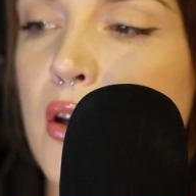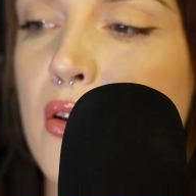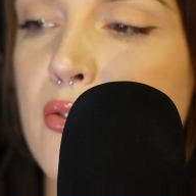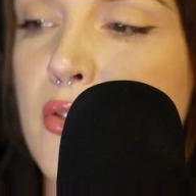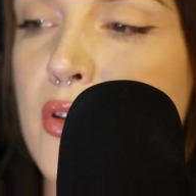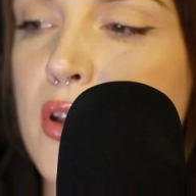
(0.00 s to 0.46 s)

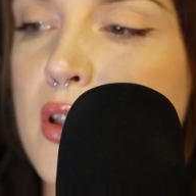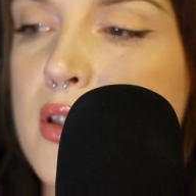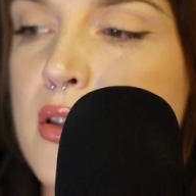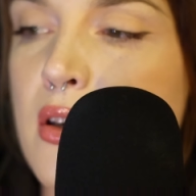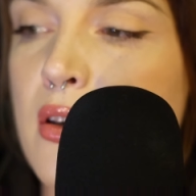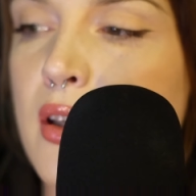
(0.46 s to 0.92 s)
for a
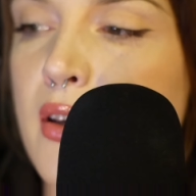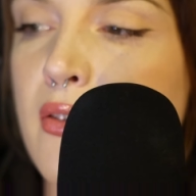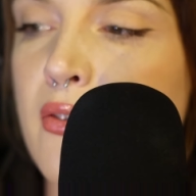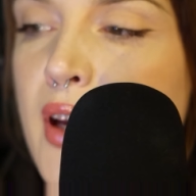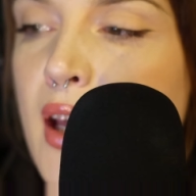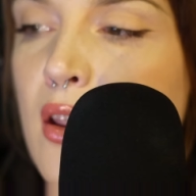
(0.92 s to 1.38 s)
surly
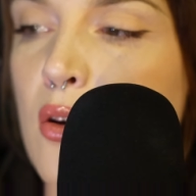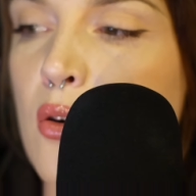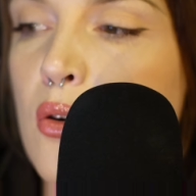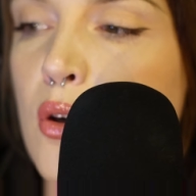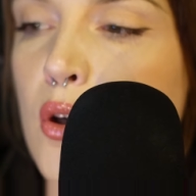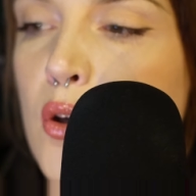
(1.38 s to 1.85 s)

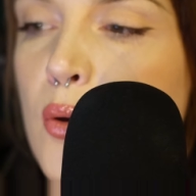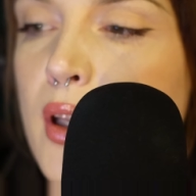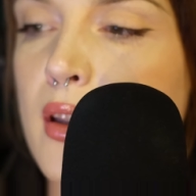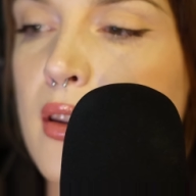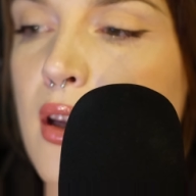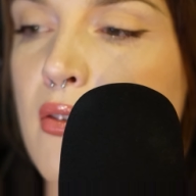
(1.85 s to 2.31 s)
fellow who
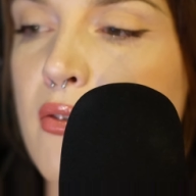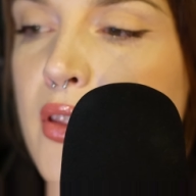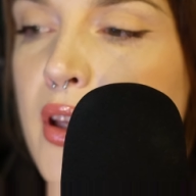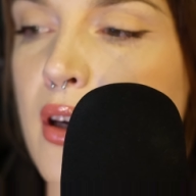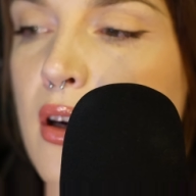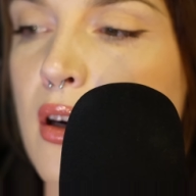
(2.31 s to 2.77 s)
had loved
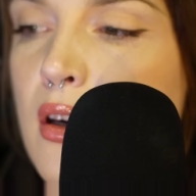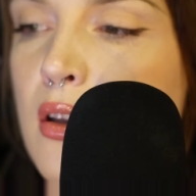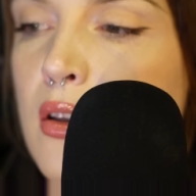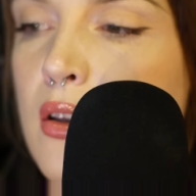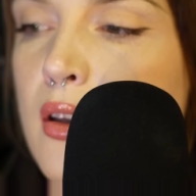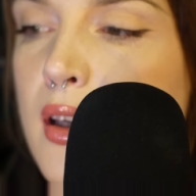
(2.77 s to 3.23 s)
the
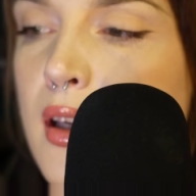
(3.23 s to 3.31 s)
girl,